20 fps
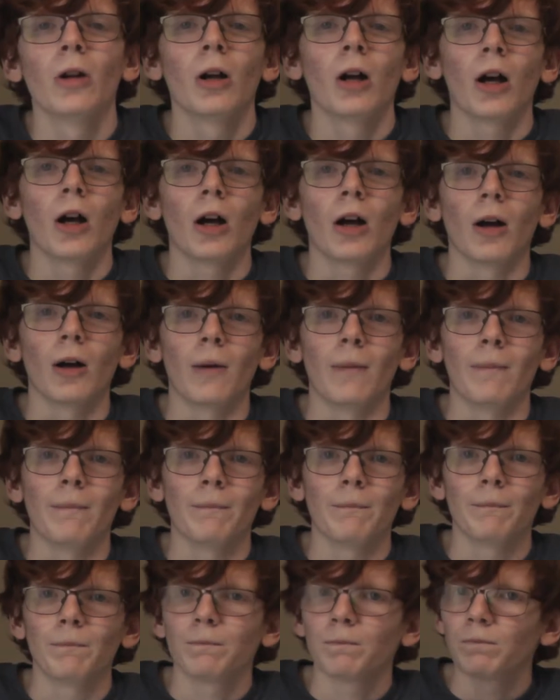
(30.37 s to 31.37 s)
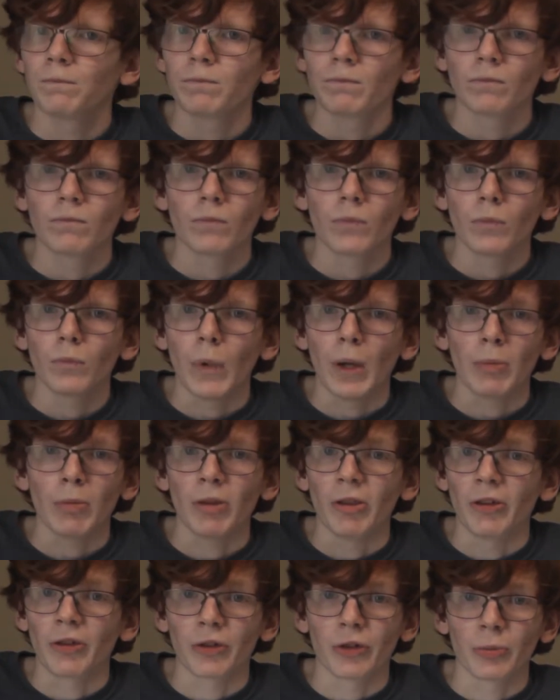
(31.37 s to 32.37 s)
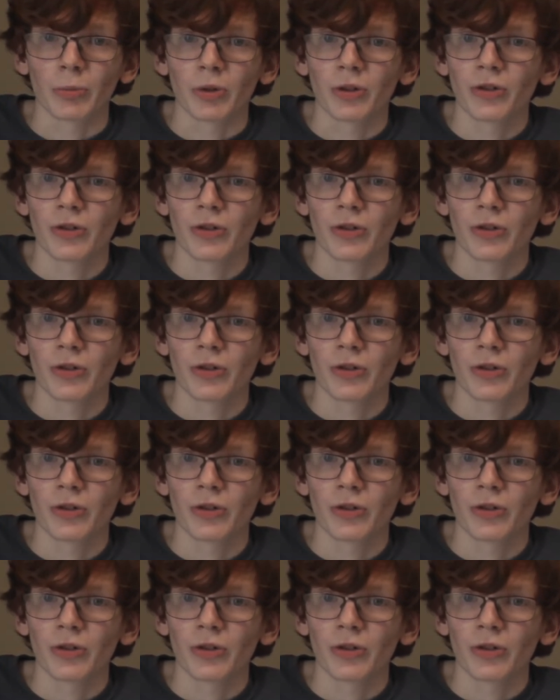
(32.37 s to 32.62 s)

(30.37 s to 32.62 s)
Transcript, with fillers: Uh, maybe the Super